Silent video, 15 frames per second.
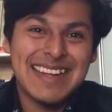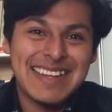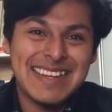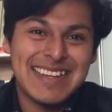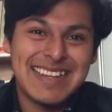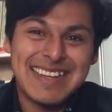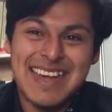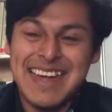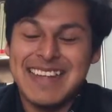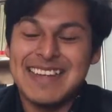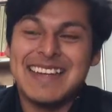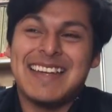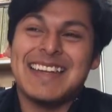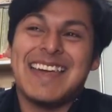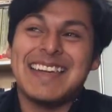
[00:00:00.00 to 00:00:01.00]
I
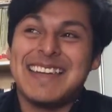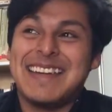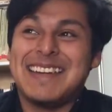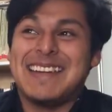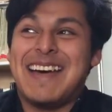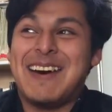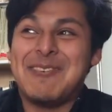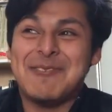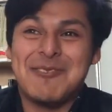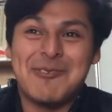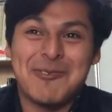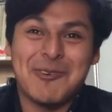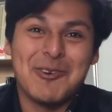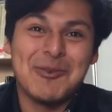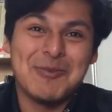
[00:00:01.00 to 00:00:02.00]
get how
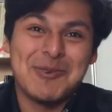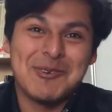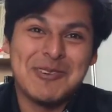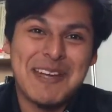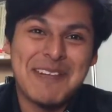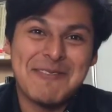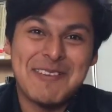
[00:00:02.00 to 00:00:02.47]
horrible